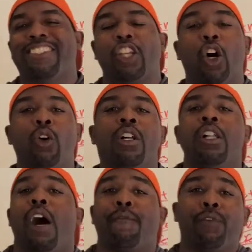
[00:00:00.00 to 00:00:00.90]

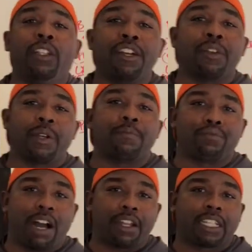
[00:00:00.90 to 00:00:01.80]
So a fully underwritten
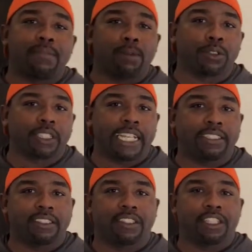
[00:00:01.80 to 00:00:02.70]
product in most
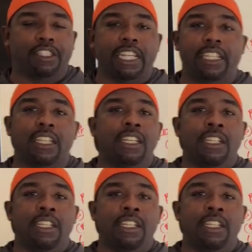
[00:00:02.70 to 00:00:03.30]
cases is going to take,